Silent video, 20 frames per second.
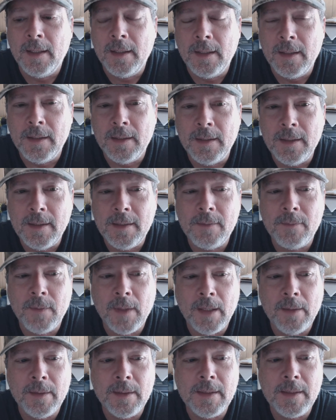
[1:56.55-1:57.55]
This
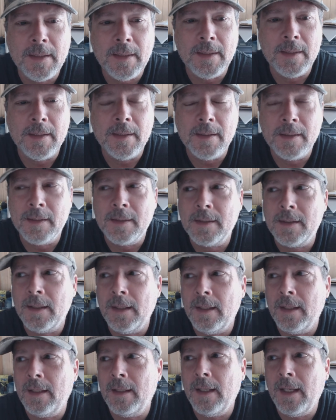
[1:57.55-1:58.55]
virus is
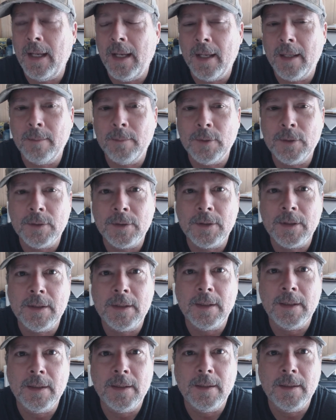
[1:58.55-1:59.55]
in the animals,
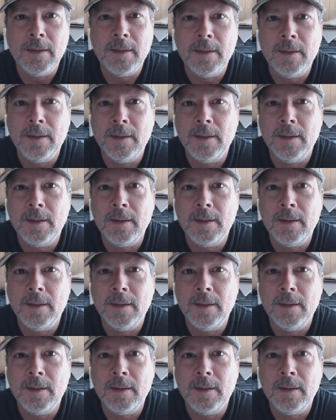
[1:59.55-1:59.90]
it's in